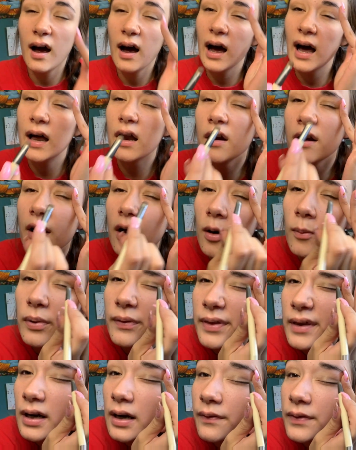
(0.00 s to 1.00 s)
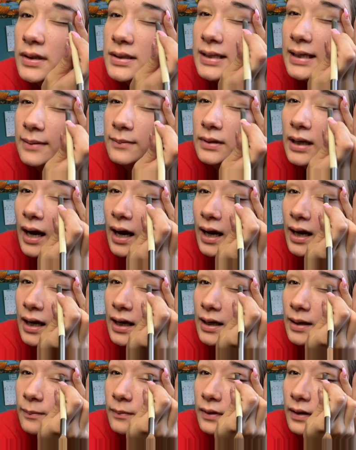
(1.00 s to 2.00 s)
I don't know, but then at the same
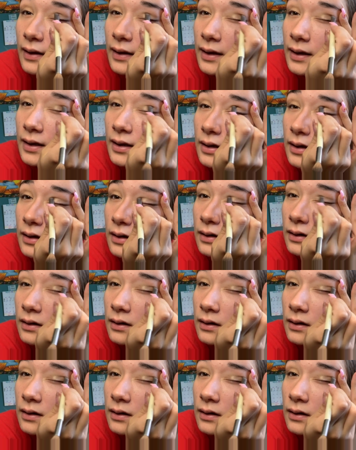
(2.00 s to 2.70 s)
time, like,